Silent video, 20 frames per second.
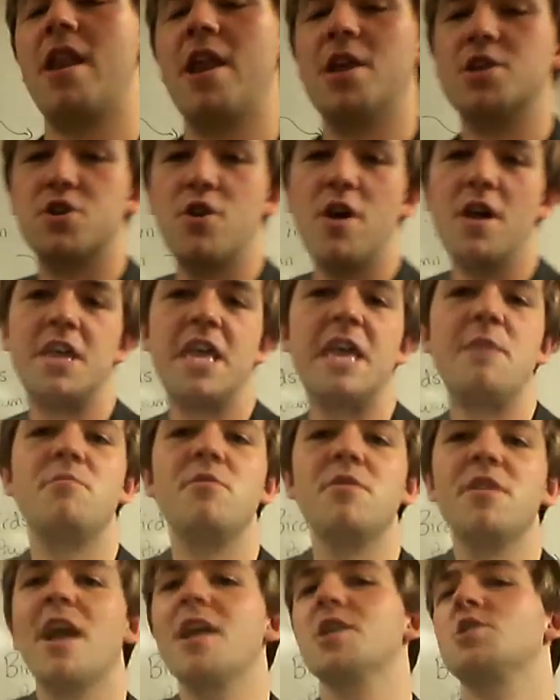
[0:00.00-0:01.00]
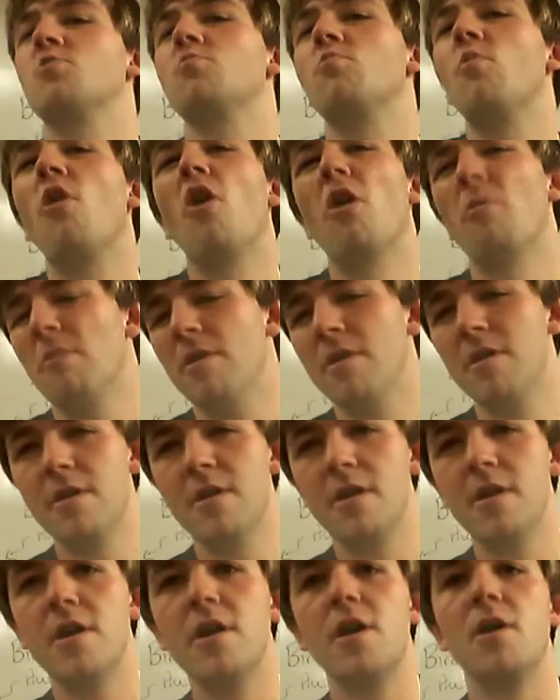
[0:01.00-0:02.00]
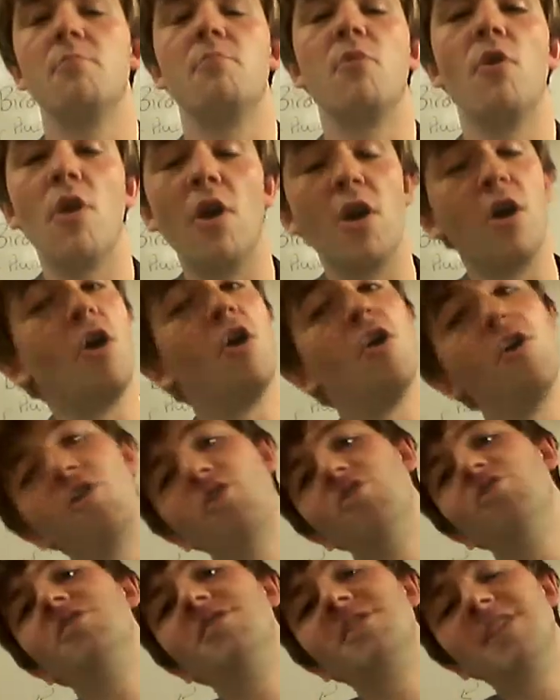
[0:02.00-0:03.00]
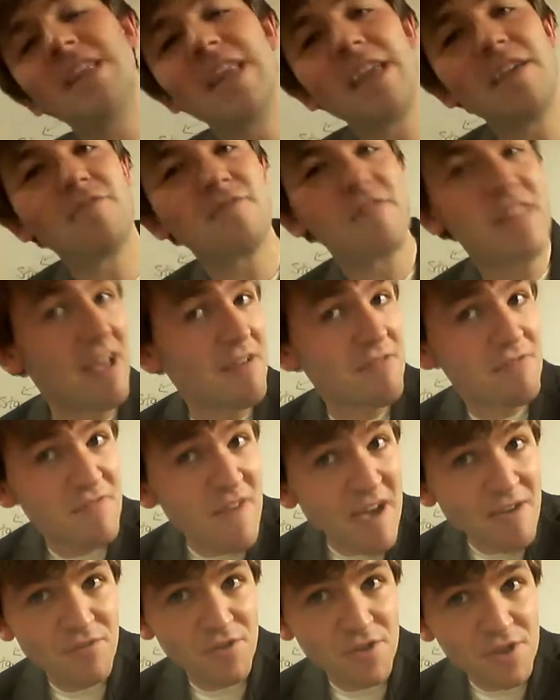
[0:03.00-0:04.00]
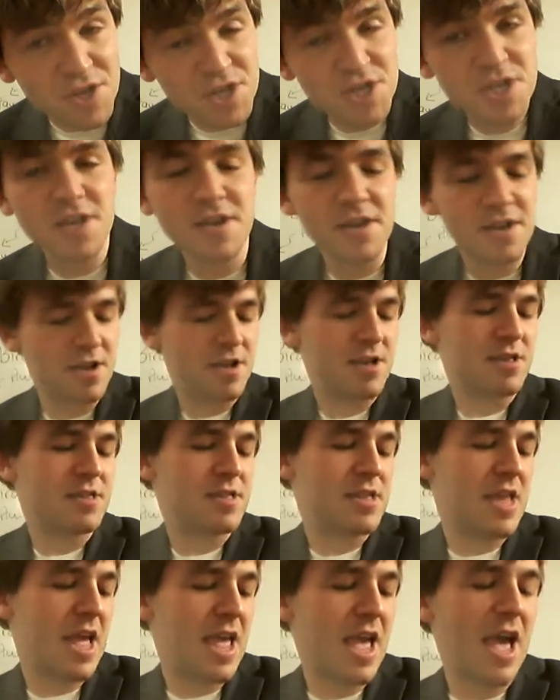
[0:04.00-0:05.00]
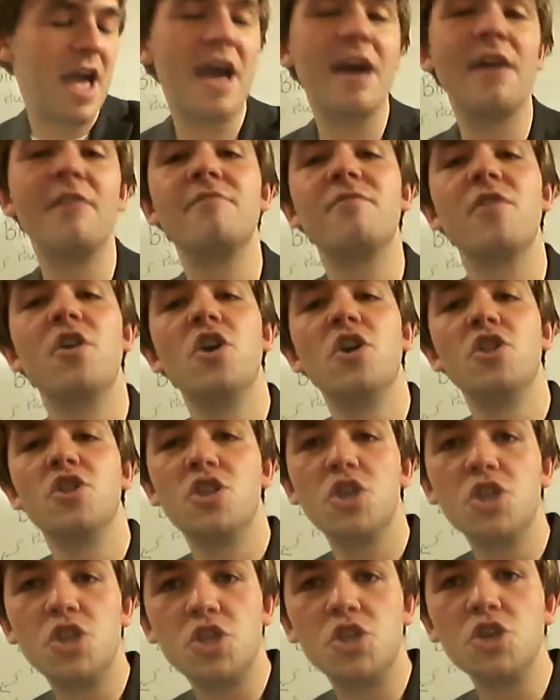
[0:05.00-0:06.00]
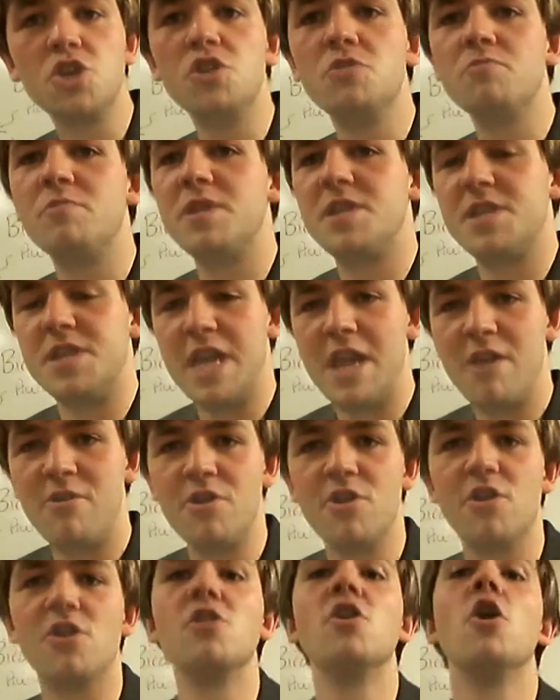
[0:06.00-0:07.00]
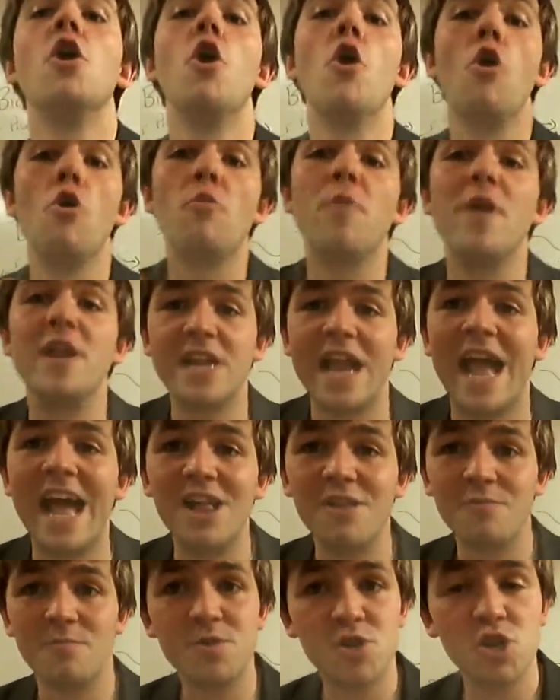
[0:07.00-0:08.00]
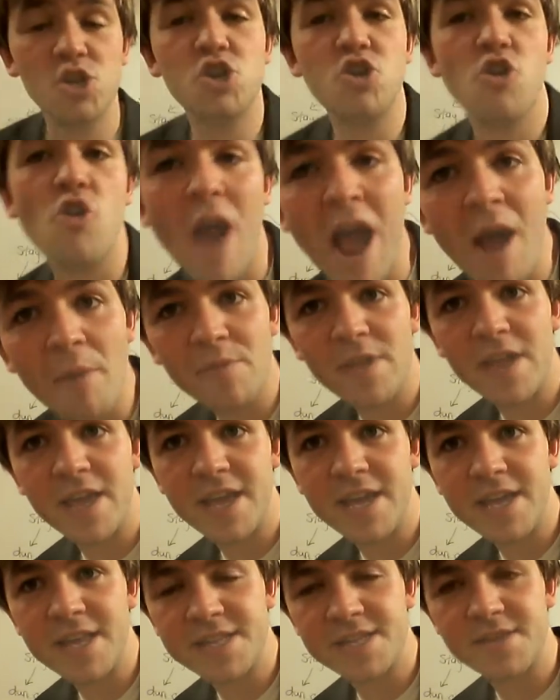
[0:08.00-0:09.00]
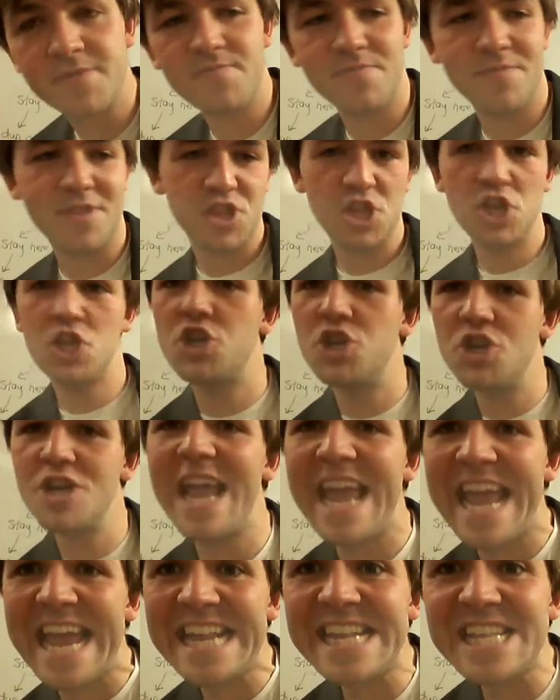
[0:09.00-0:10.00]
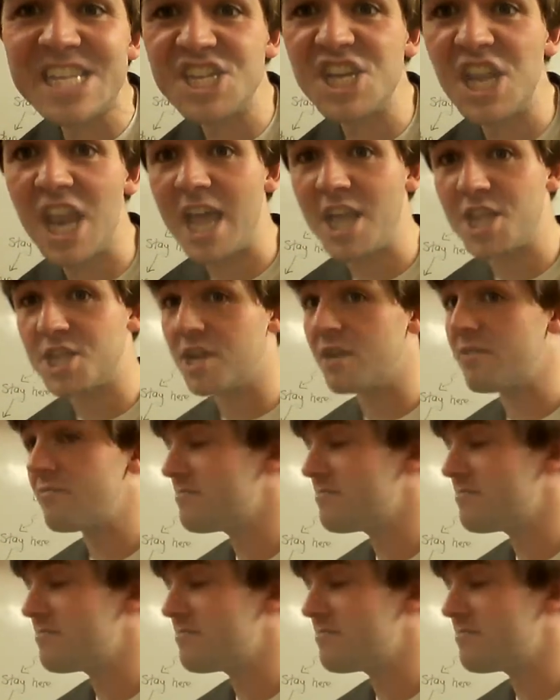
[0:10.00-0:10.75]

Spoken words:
that's got to keep you nice and warm. But underneath their feathers, they have the dun material which helps to trap the heat. It's a good insulator,